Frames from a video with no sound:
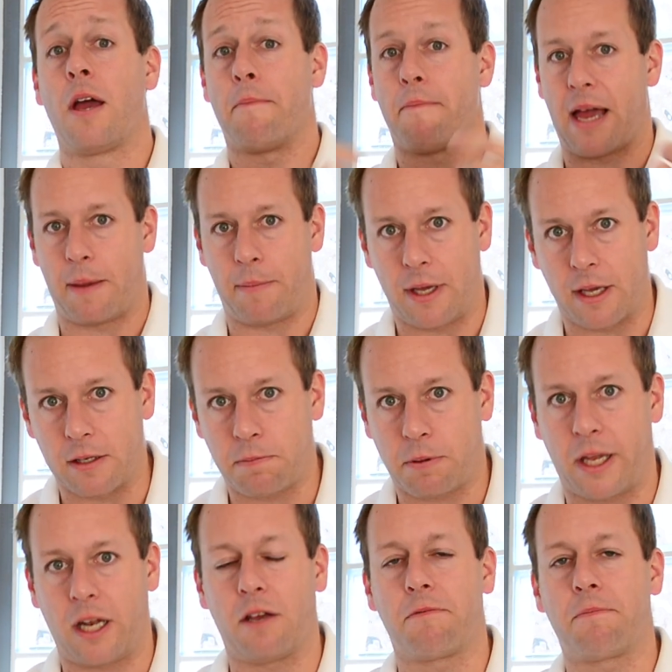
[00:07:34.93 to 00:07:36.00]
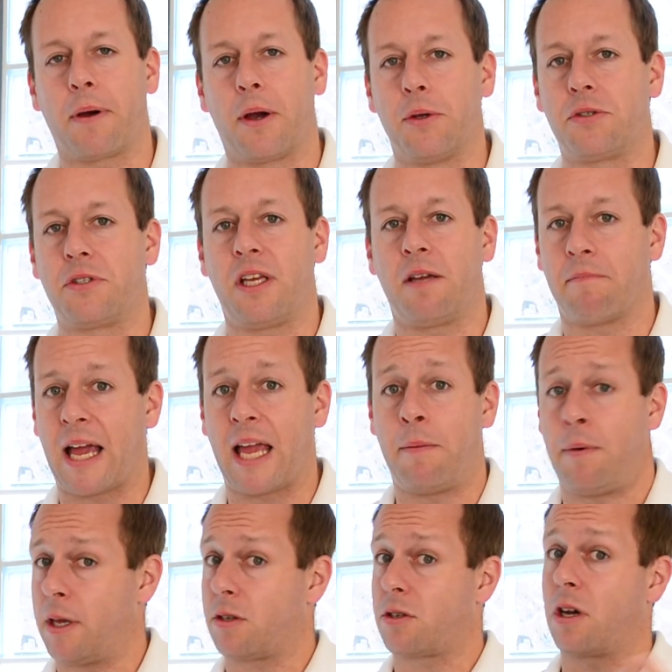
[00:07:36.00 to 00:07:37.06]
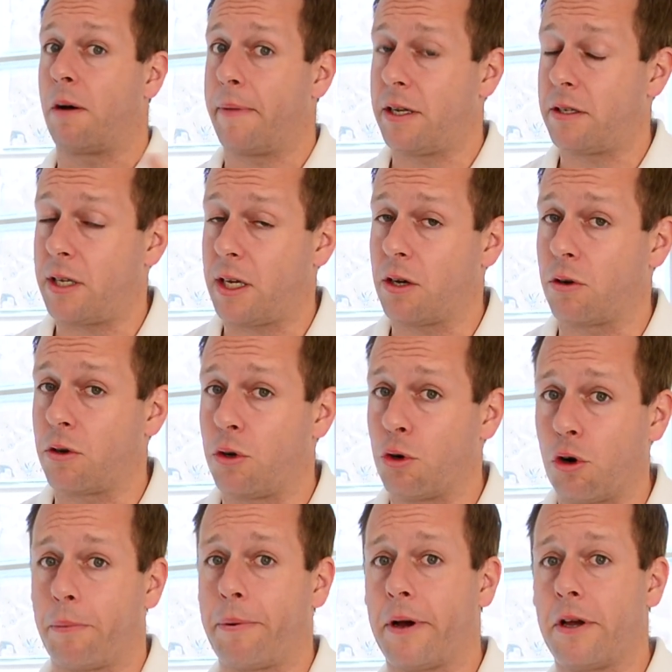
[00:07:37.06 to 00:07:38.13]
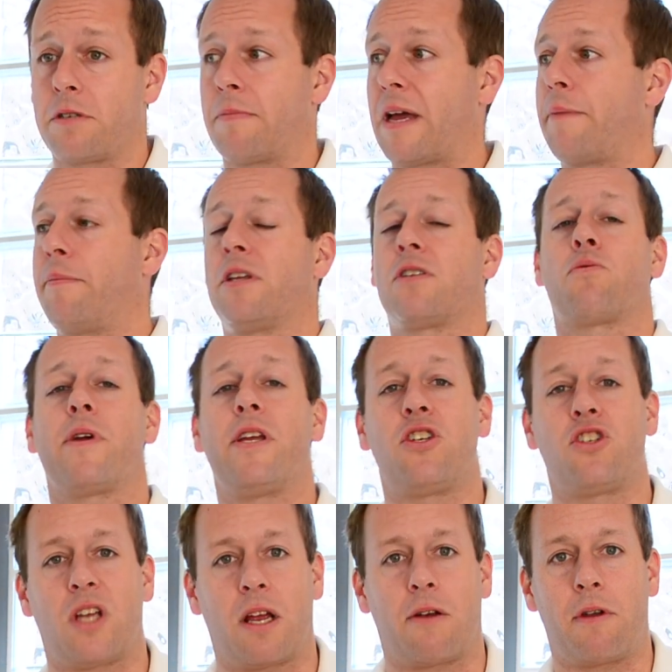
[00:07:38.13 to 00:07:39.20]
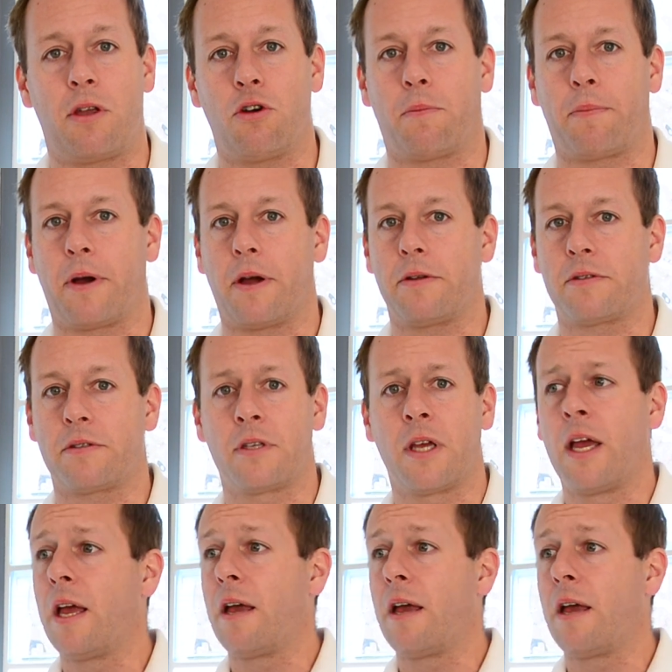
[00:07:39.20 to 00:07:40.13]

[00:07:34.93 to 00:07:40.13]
Maybe it's plenty of posting, maybe it's commenting on your post, maybe it's resharing your posts,